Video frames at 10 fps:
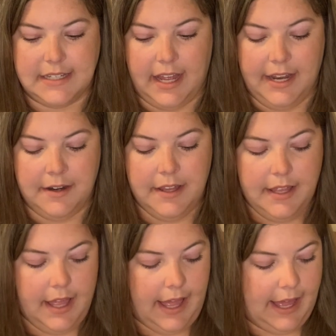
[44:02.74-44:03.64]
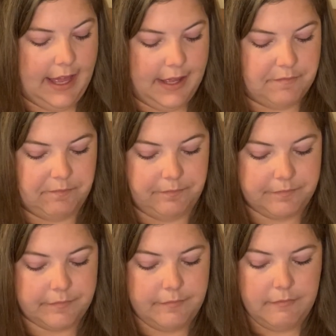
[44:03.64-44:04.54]
done.
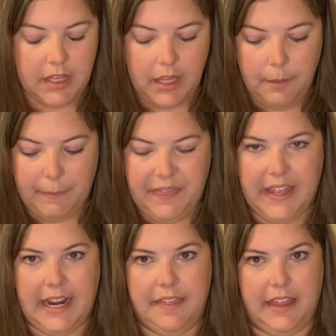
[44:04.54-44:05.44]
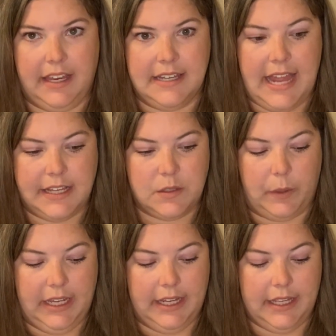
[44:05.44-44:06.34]
But then I think next
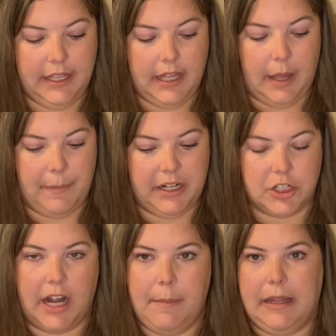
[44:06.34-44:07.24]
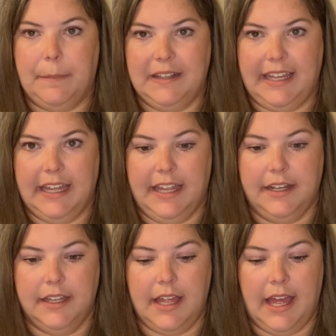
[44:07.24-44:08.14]
week I'm going to try and make a
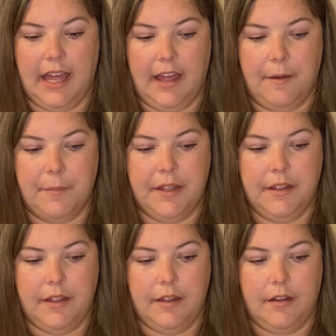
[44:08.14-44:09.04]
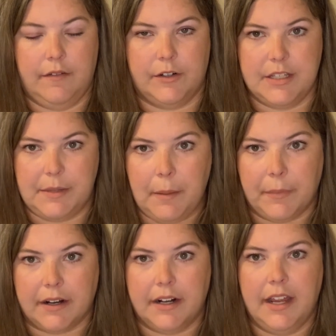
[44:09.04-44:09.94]
plan for
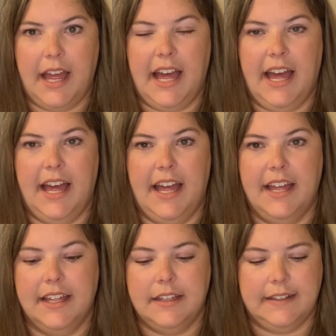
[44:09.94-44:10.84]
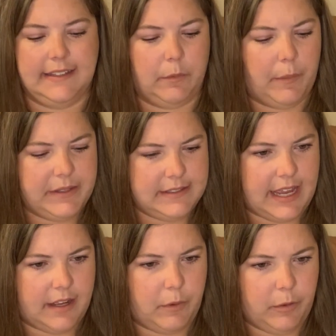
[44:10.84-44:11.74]
September. Let's see,
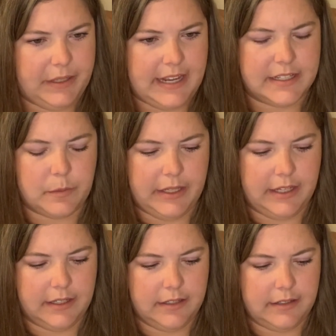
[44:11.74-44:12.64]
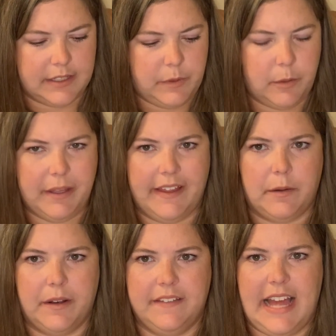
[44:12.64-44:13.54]
what'll be next week? Next week will be
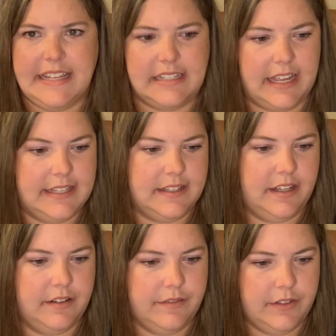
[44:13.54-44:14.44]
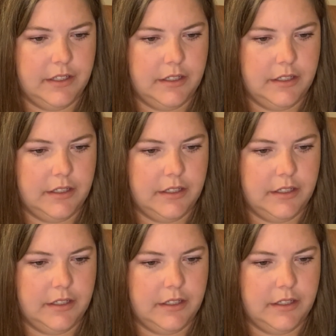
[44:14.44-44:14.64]
like one of the last days of,